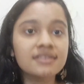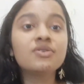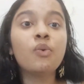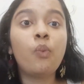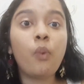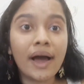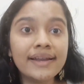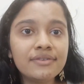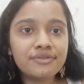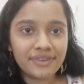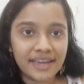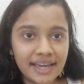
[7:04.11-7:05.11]
So
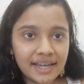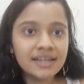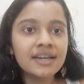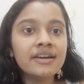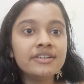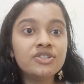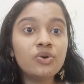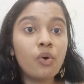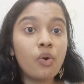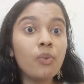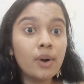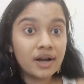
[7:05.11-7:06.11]
one way to
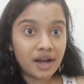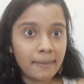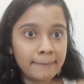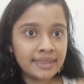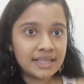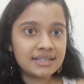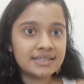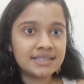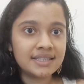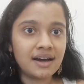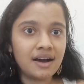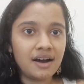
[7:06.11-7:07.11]
overcome
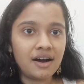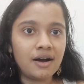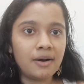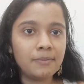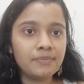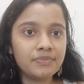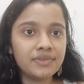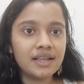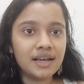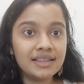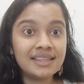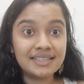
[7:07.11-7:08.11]
this
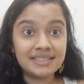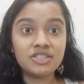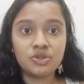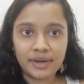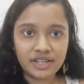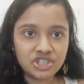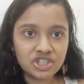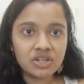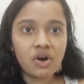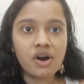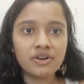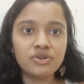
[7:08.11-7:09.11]
situation,
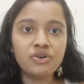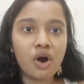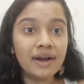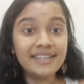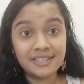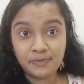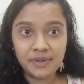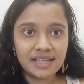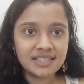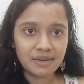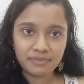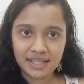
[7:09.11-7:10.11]
or to not
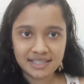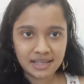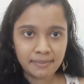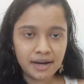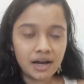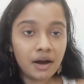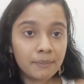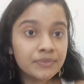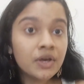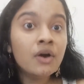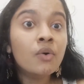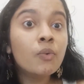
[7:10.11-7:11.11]
experience something similar,
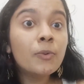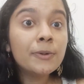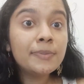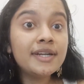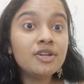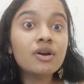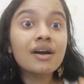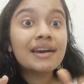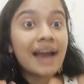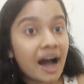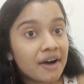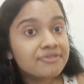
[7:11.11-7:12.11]
would be to
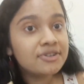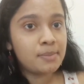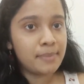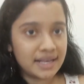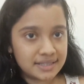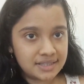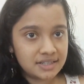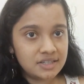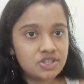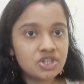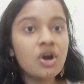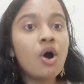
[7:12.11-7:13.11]
craft a
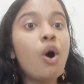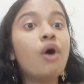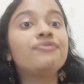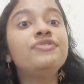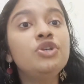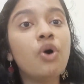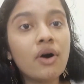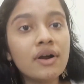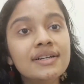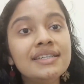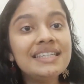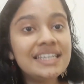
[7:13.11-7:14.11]
message of
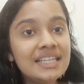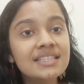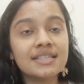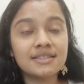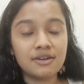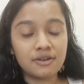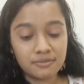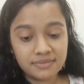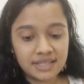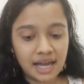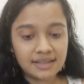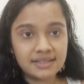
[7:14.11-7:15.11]
your needs and
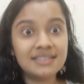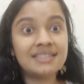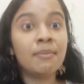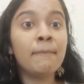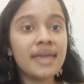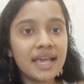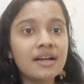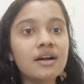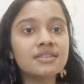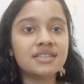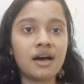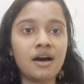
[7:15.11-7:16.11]
circumstances,
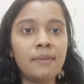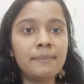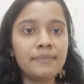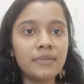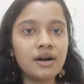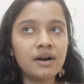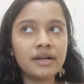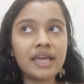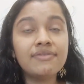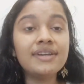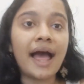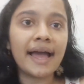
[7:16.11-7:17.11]

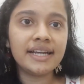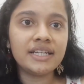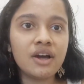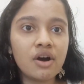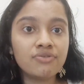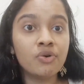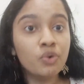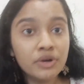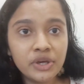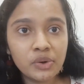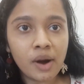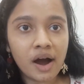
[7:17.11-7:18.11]
give an idea of who
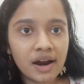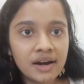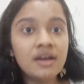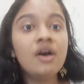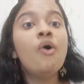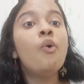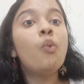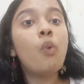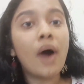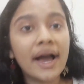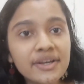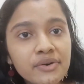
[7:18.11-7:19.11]
you are,
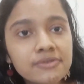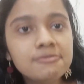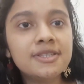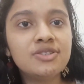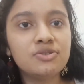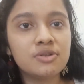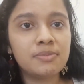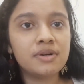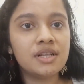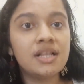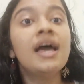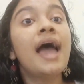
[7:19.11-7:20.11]
why you would be
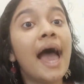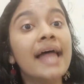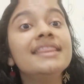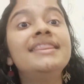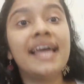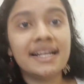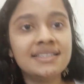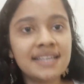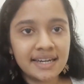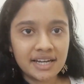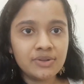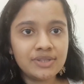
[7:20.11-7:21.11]
suitable, and then
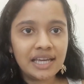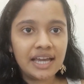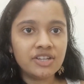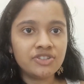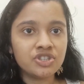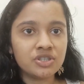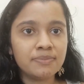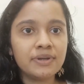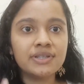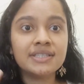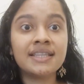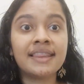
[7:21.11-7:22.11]
send it to the agent,
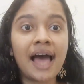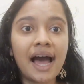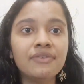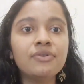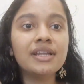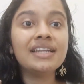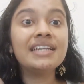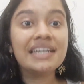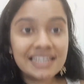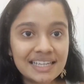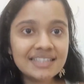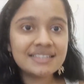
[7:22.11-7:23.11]
because that would
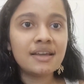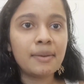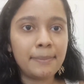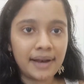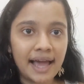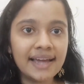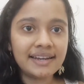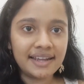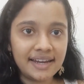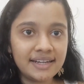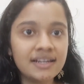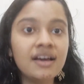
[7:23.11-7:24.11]
increase the reply
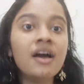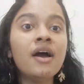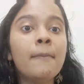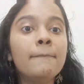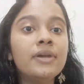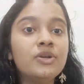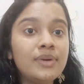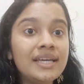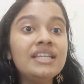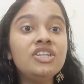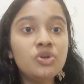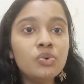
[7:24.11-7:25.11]
rate
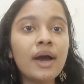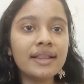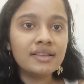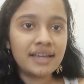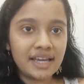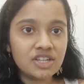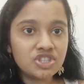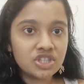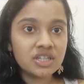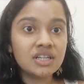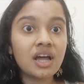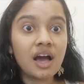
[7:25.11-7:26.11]
between you and the
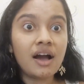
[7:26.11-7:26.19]
agent